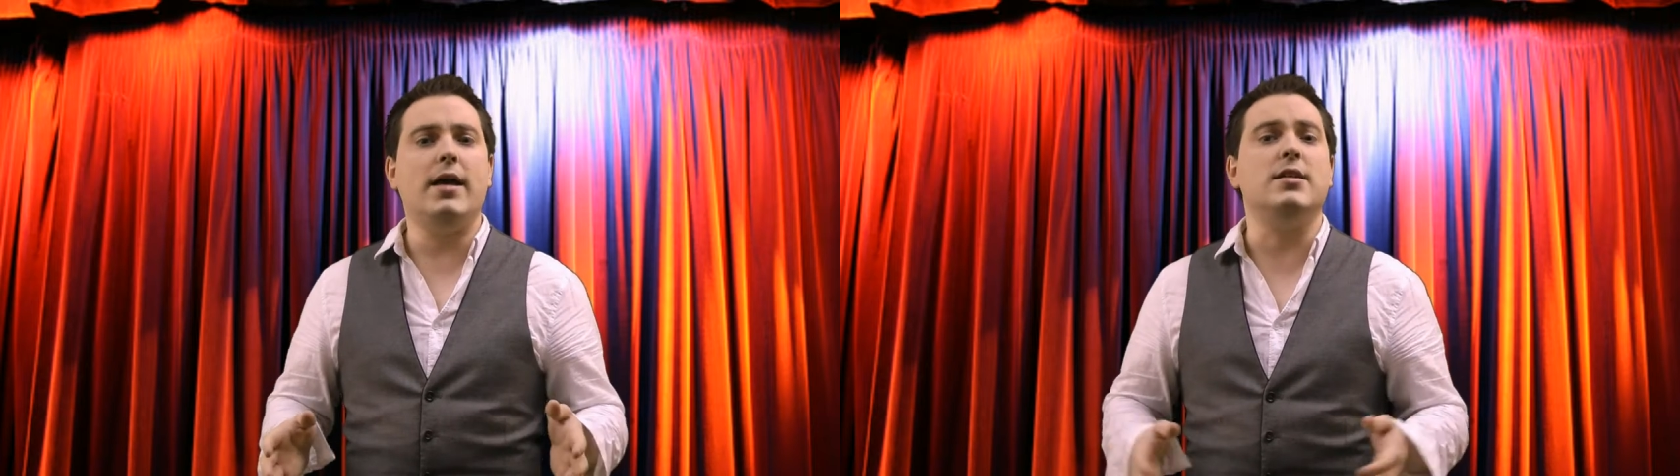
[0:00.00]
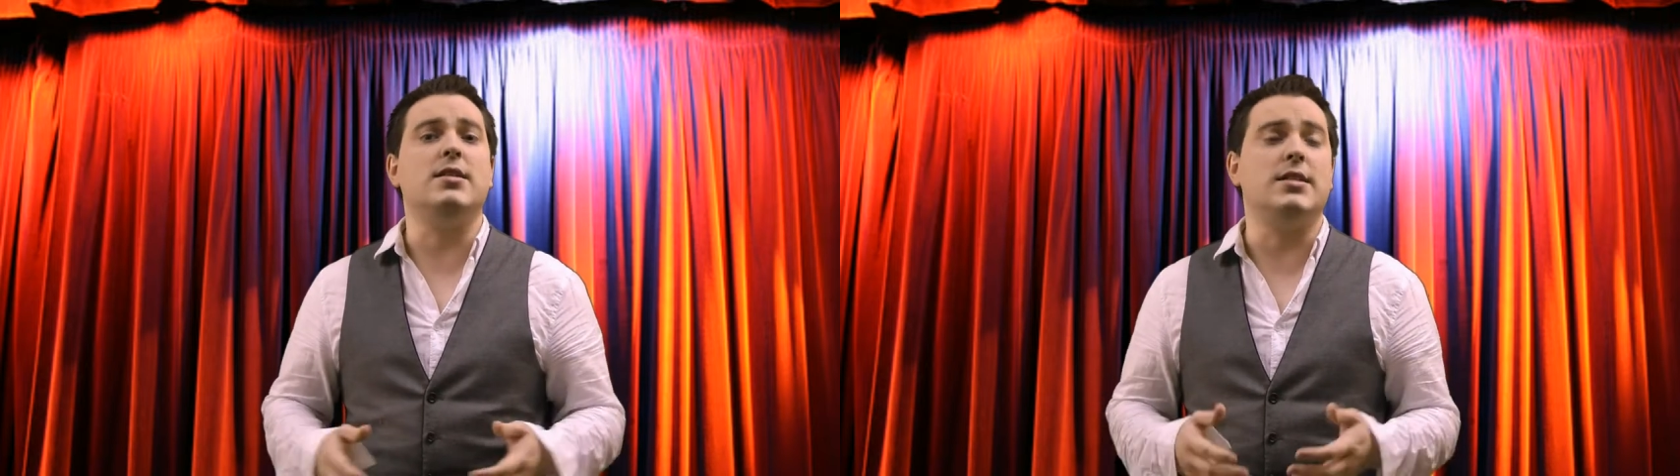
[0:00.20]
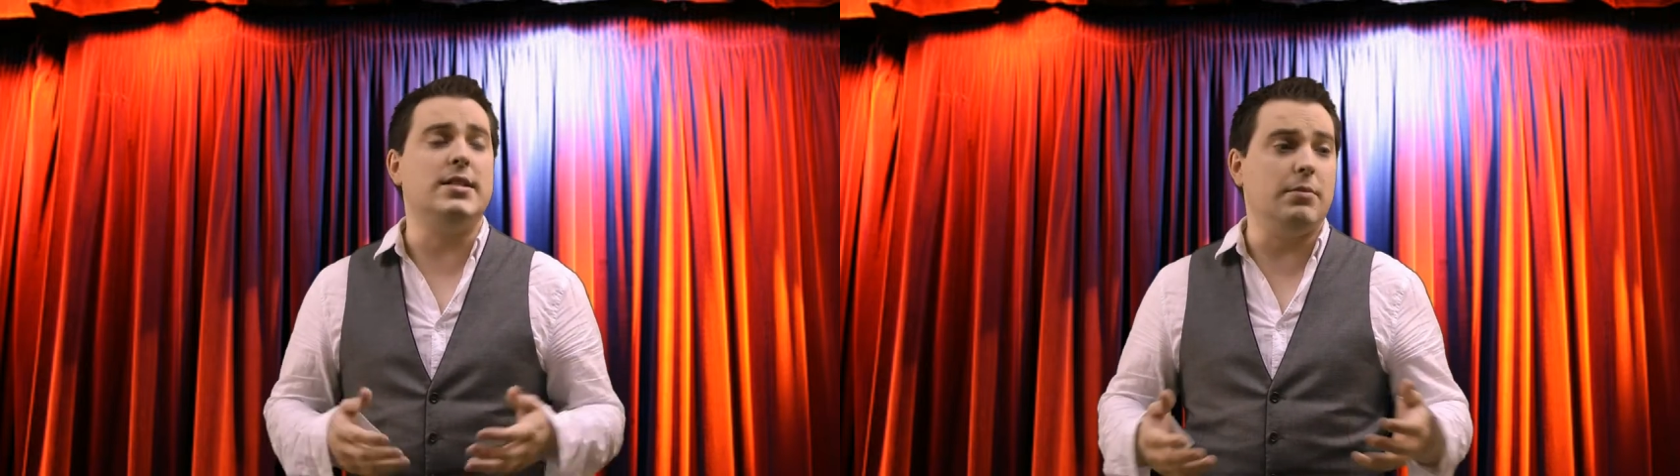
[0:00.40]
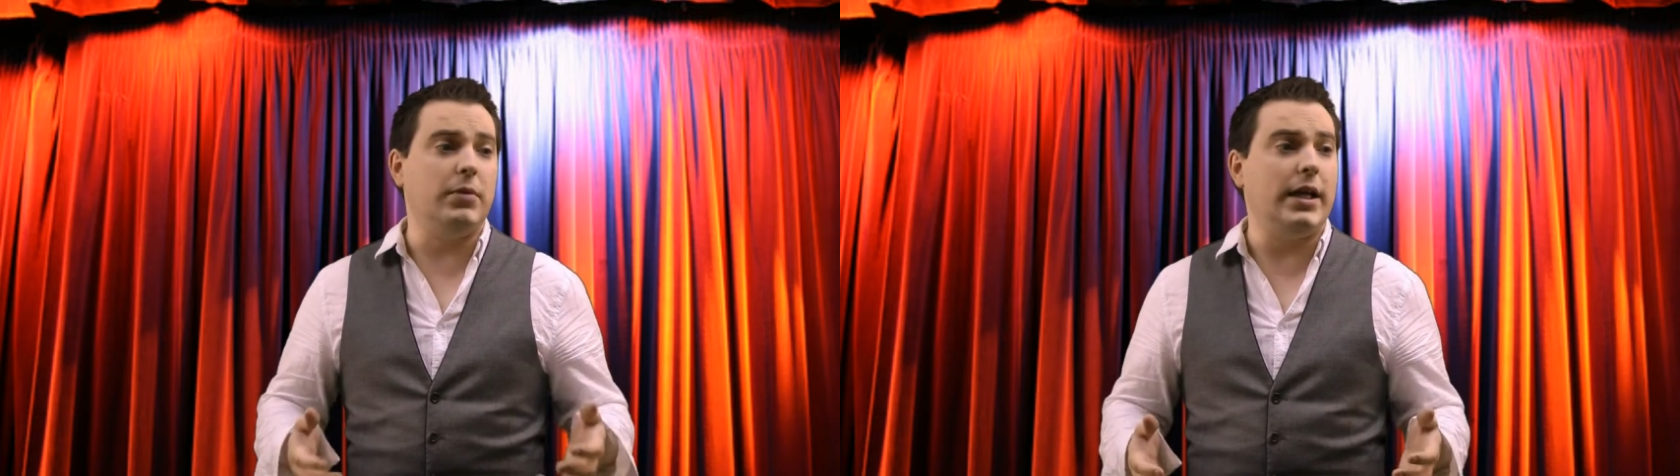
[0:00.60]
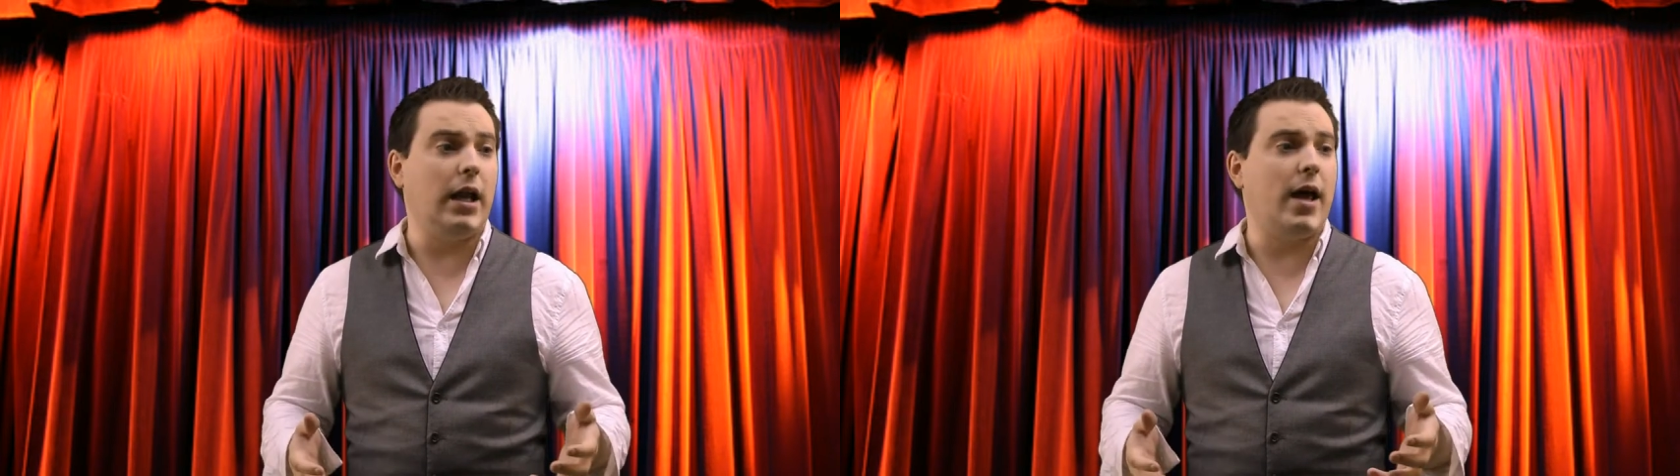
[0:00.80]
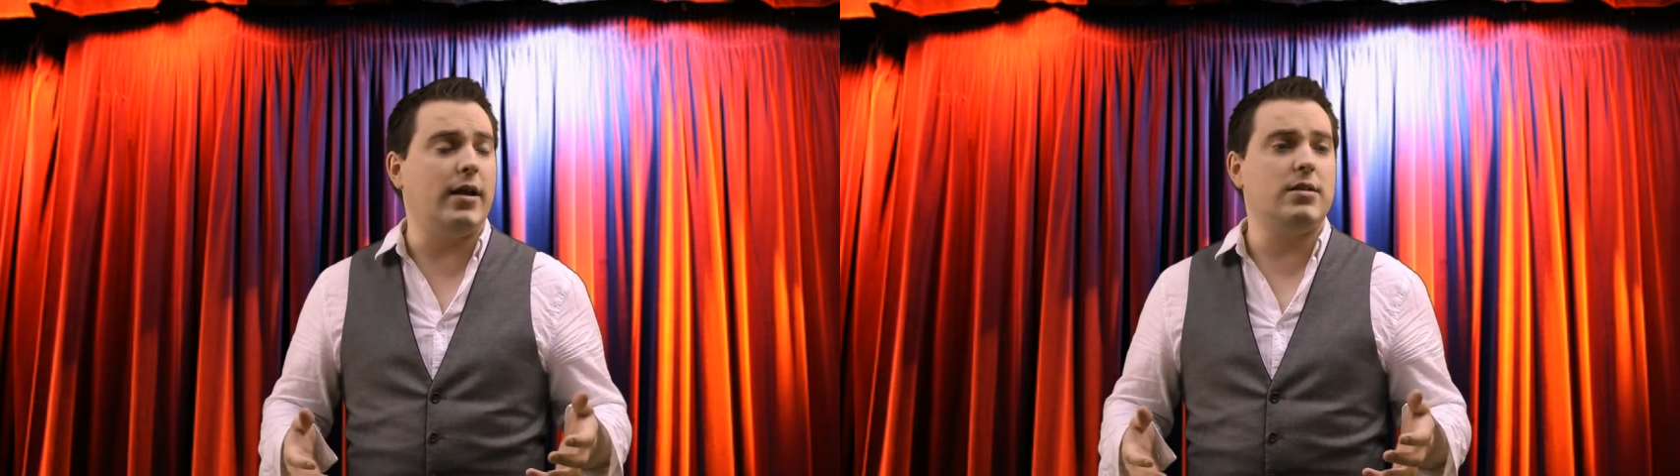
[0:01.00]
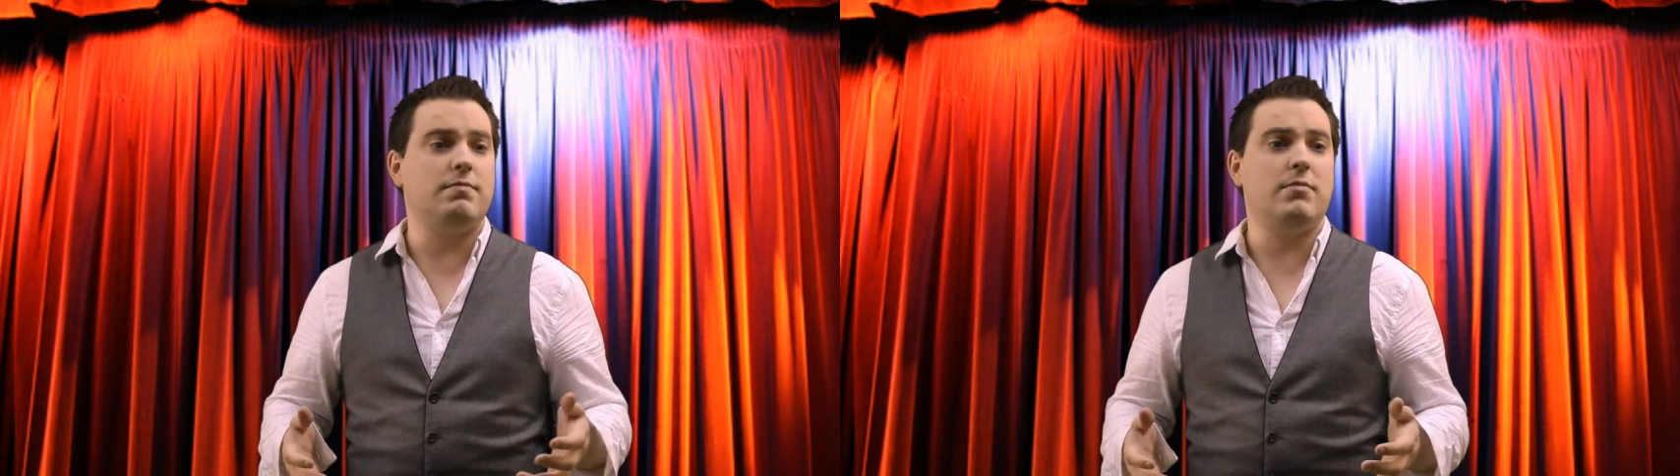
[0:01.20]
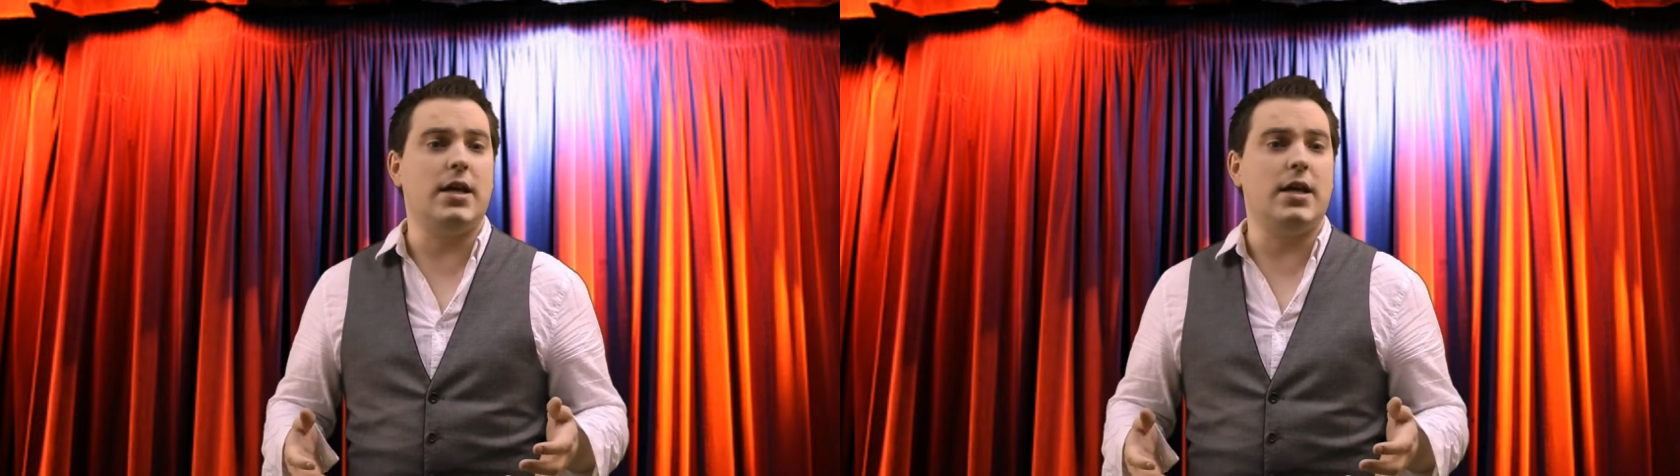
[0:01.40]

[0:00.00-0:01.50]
it is dimly lighted,